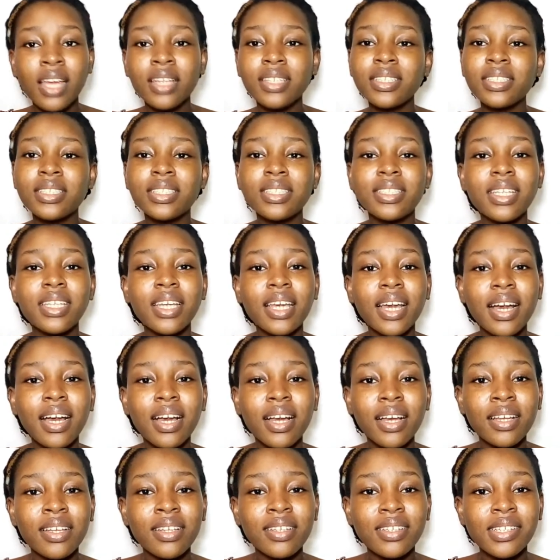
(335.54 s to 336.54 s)
This
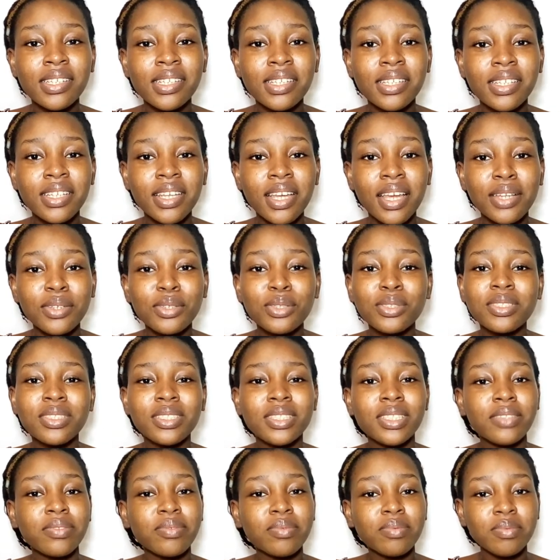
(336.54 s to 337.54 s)
nigga. Don't sit
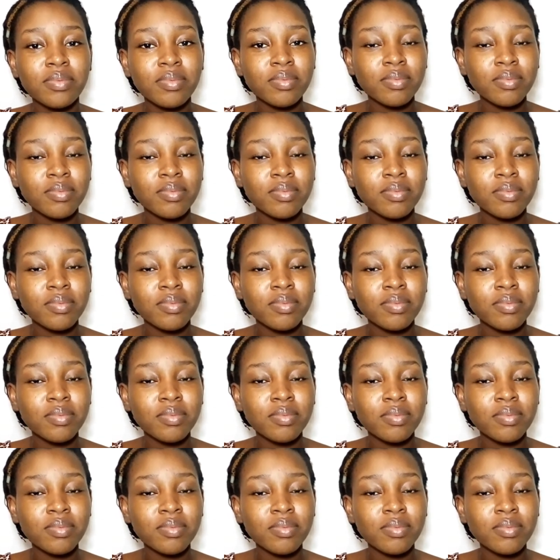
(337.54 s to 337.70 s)
him.